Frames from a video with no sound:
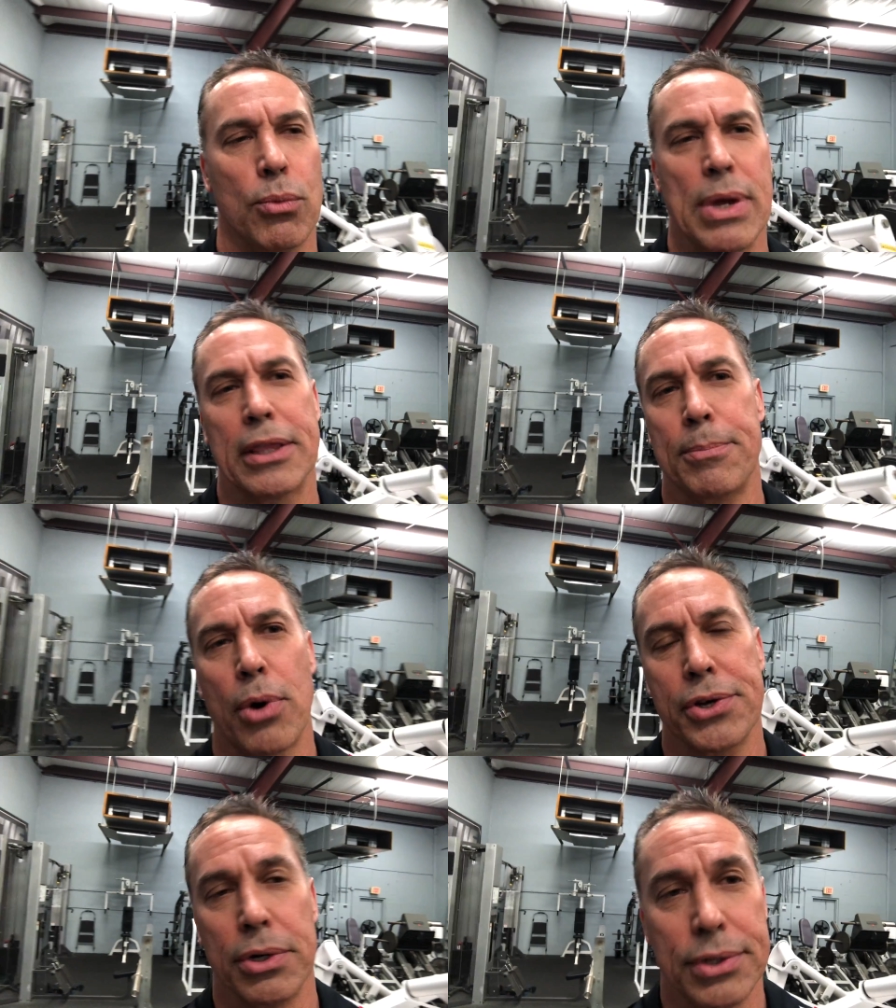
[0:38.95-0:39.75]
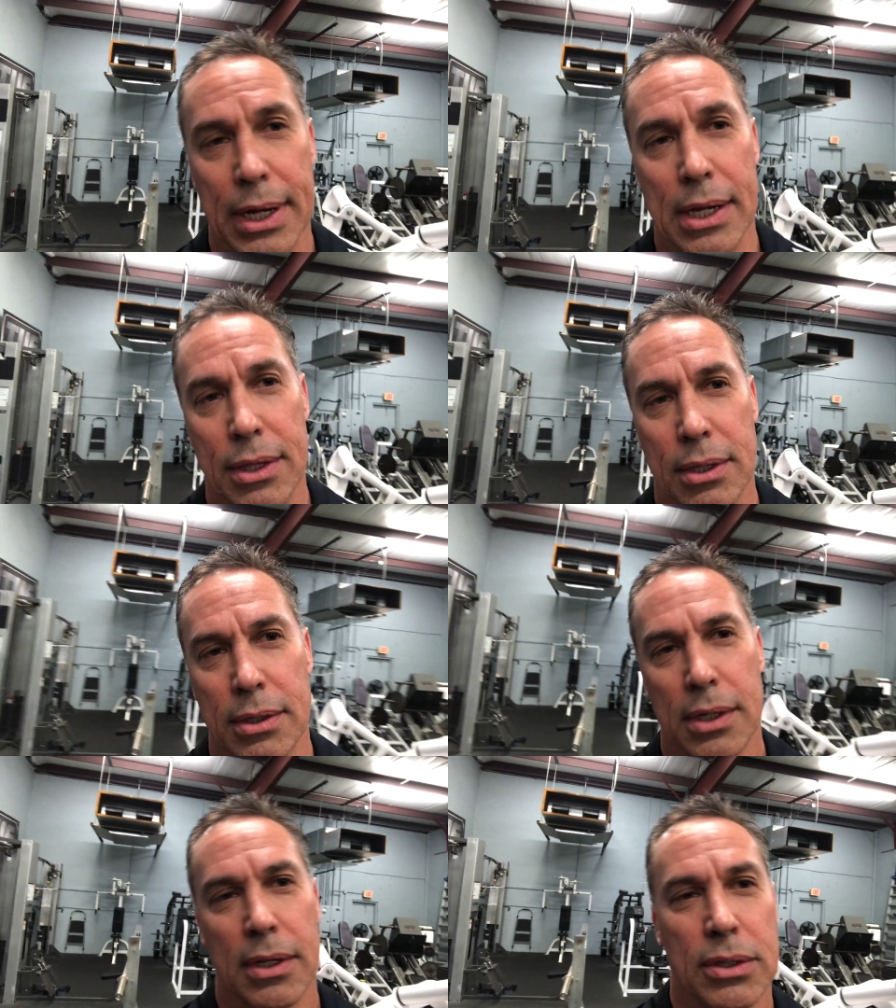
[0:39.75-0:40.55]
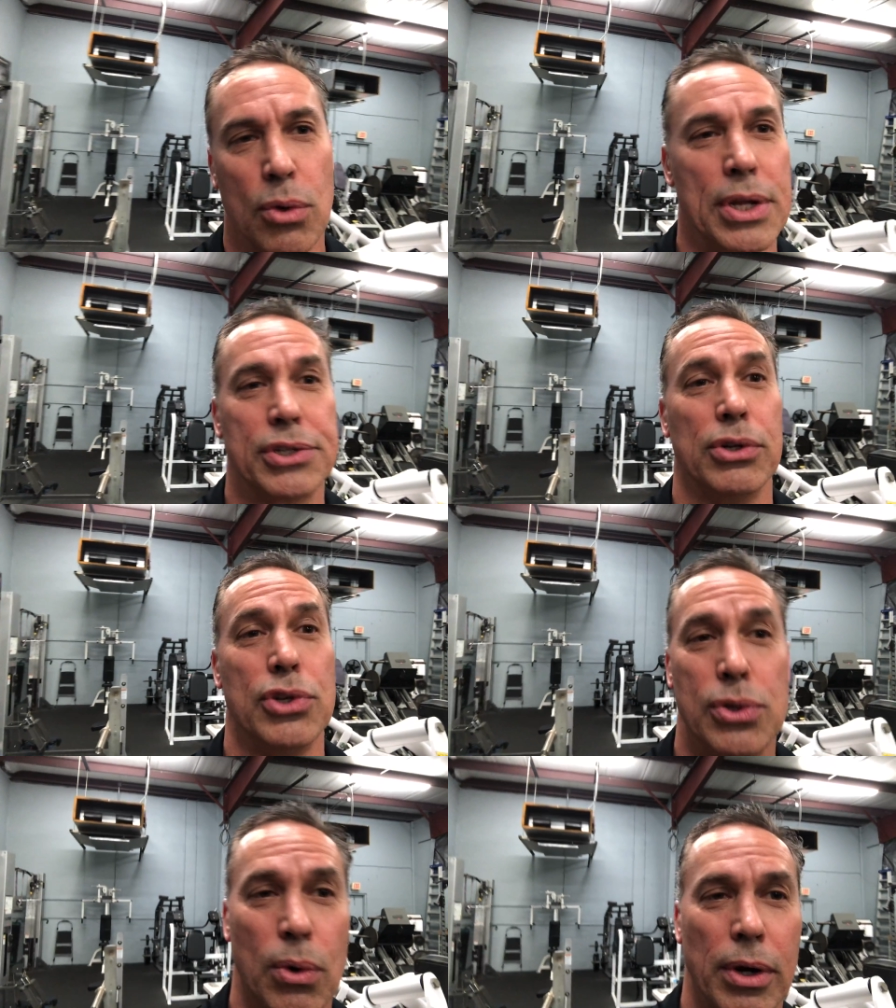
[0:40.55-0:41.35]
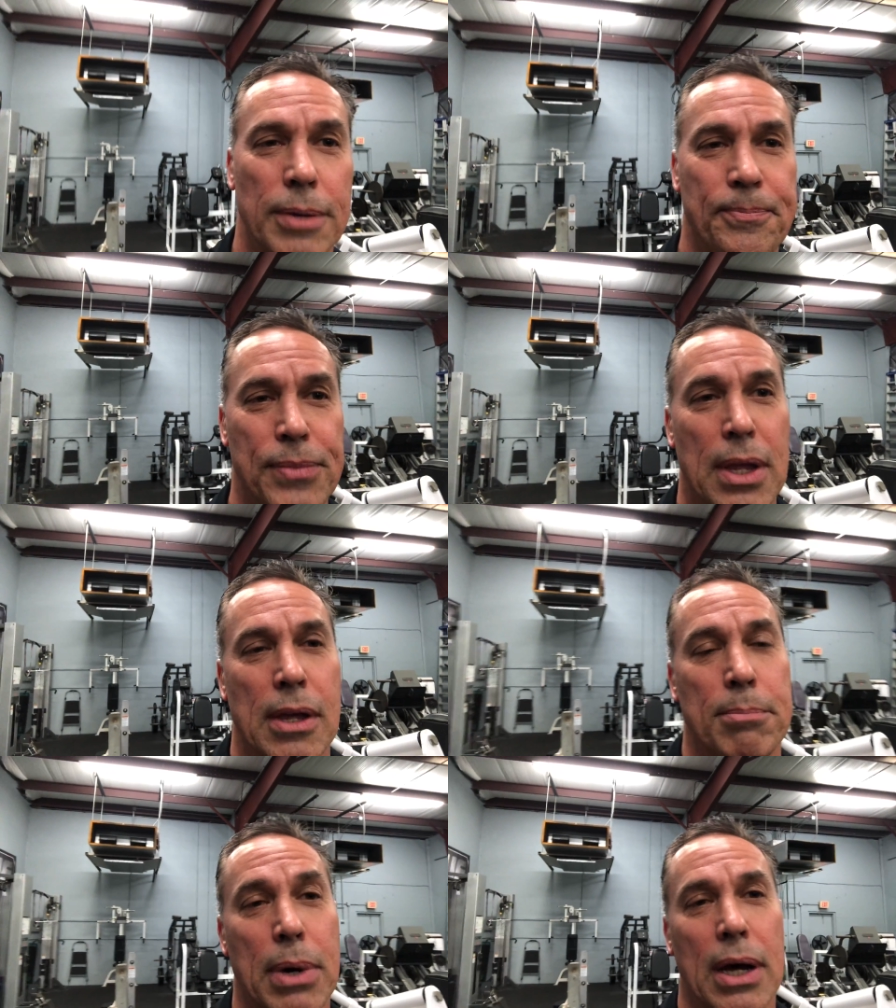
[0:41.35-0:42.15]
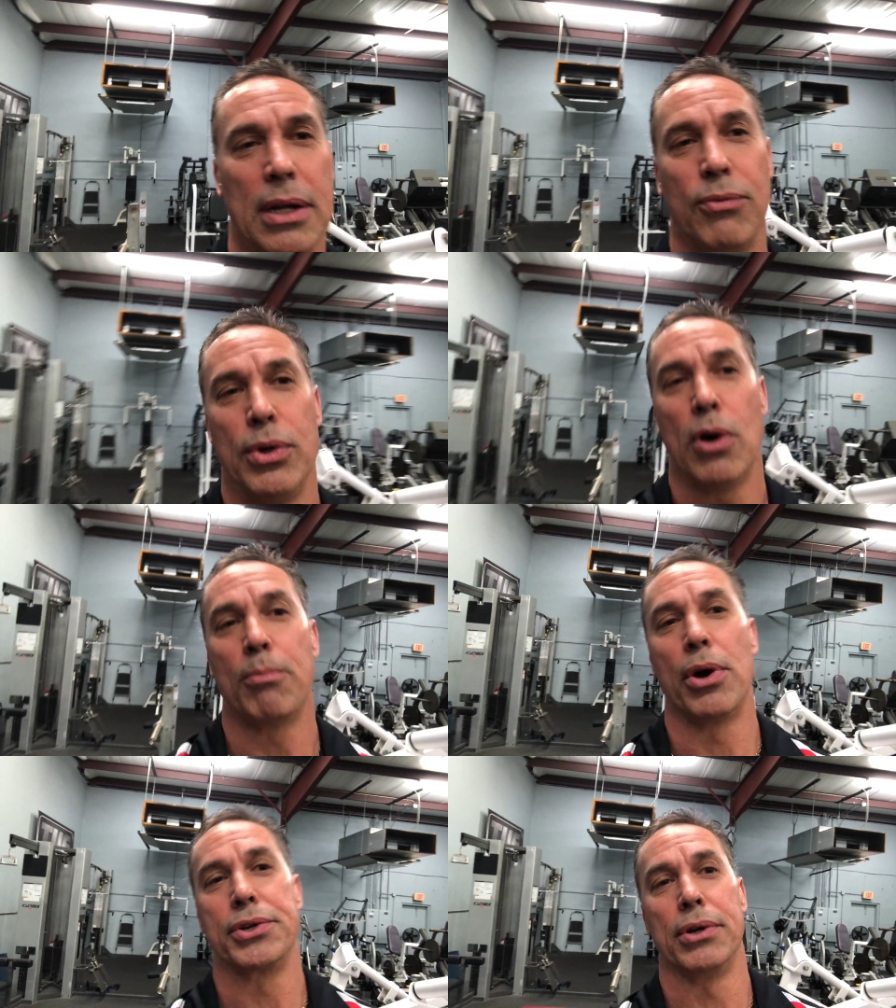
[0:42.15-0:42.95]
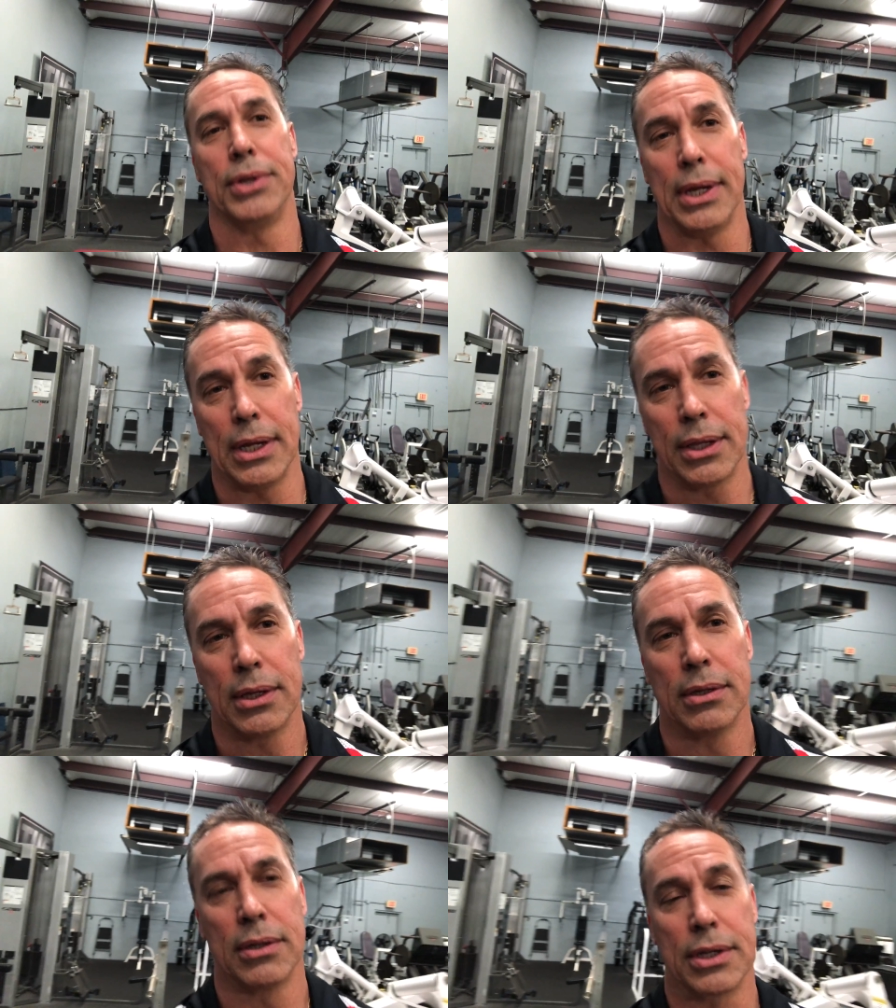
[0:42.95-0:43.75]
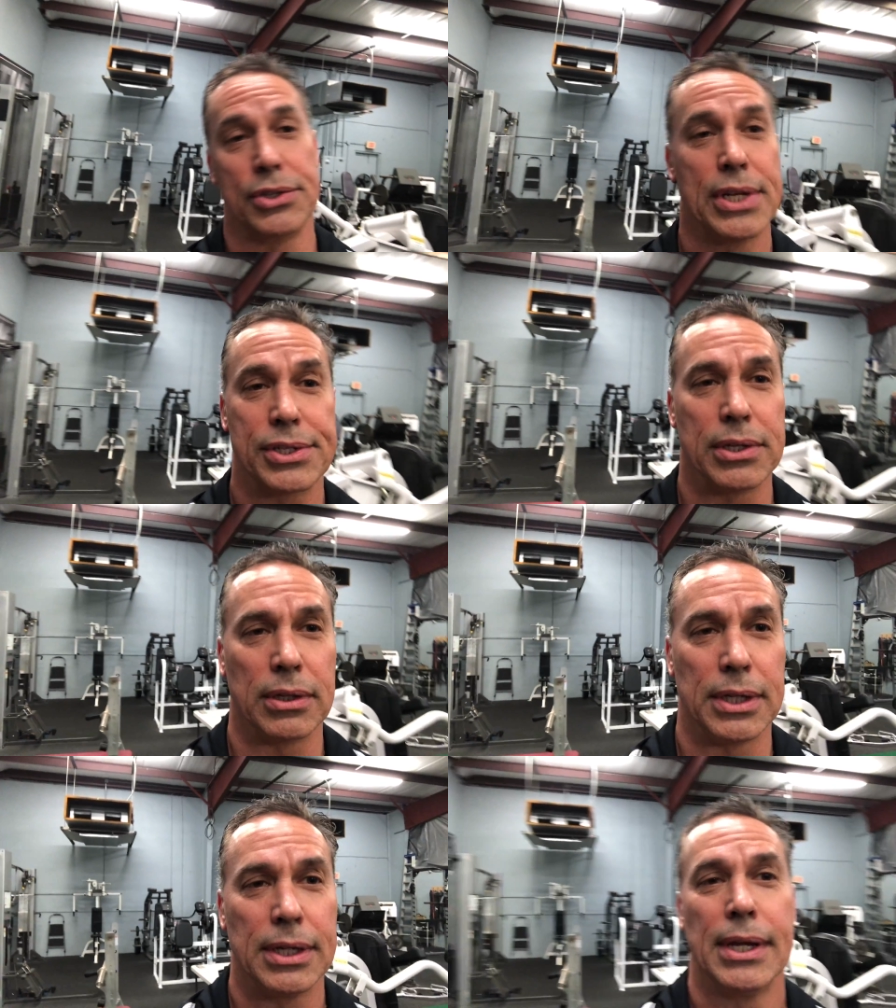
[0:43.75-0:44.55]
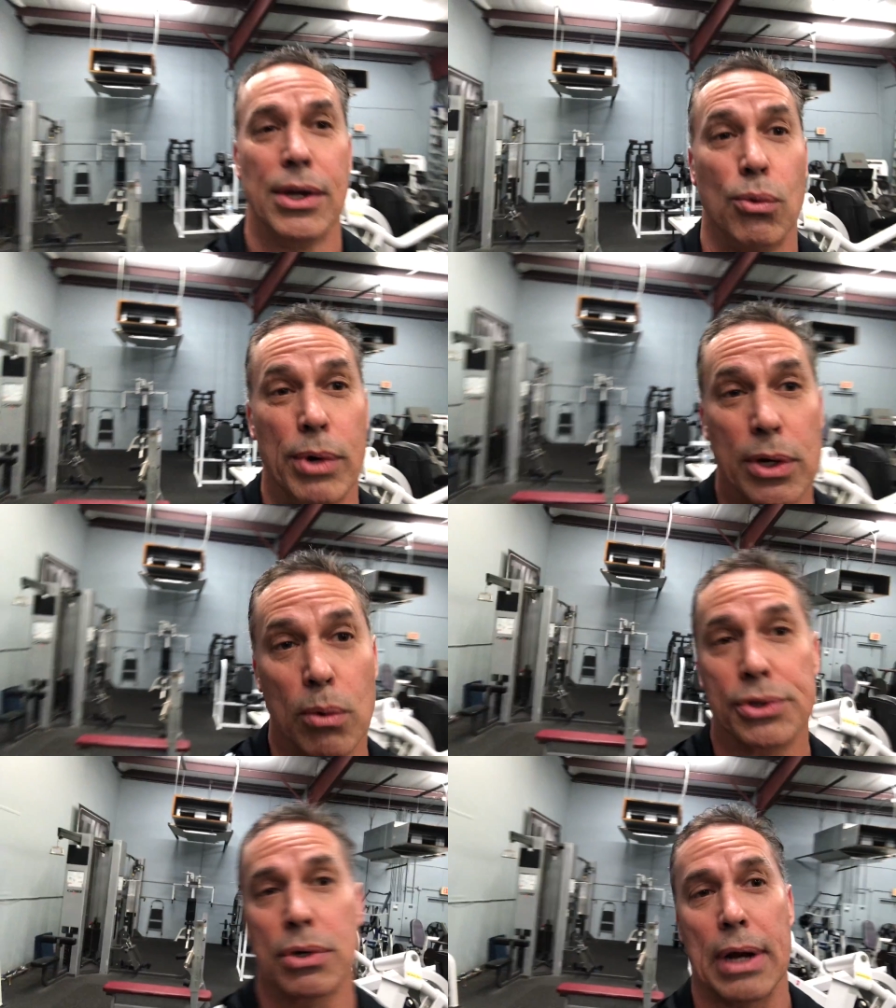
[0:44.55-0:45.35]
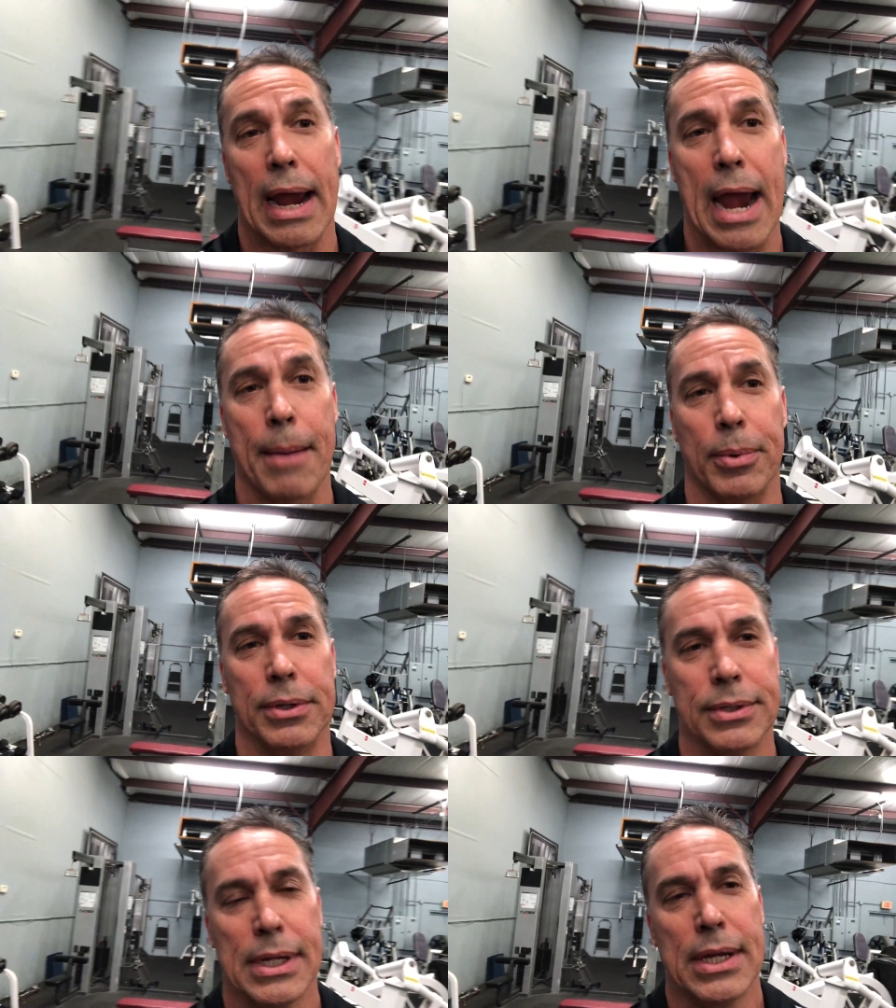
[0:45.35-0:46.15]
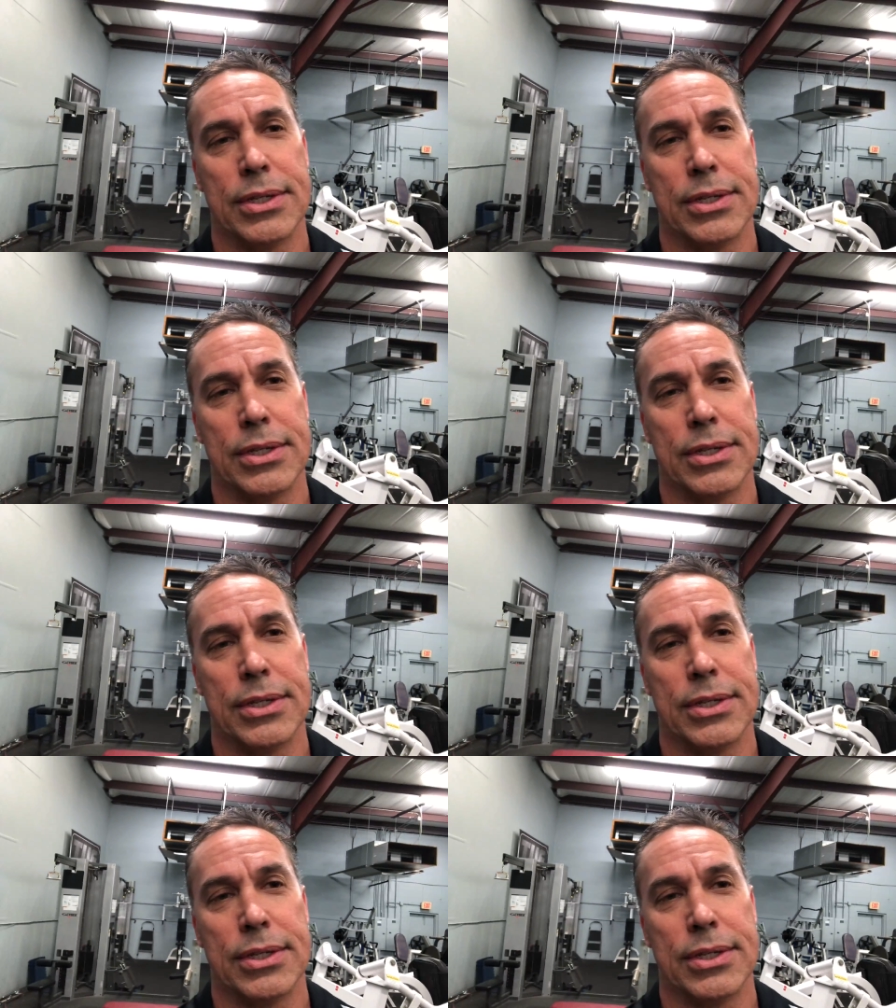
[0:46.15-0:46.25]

We have to brush our teeth. Don't necessarily enjoy it, but if we don't brush our teeth consistently, we know what's going to happen.